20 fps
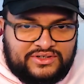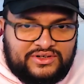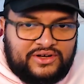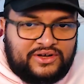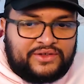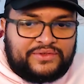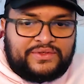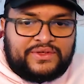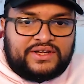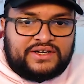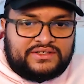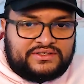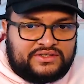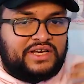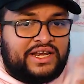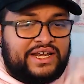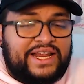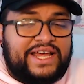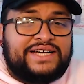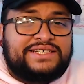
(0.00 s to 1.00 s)
all things.
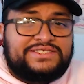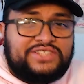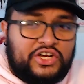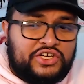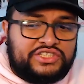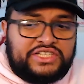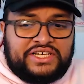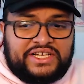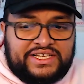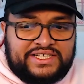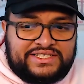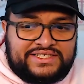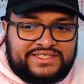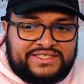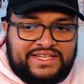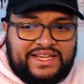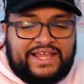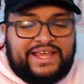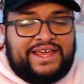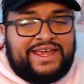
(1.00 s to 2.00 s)
Next on the list
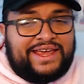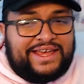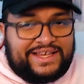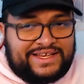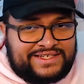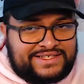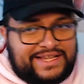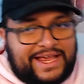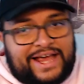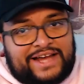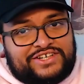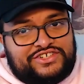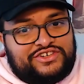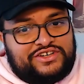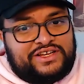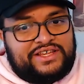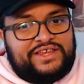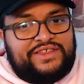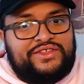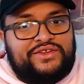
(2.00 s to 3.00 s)
is
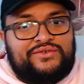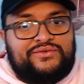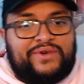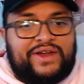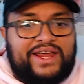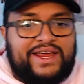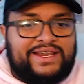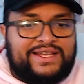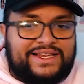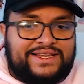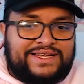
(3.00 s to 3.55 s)
actually The Rain,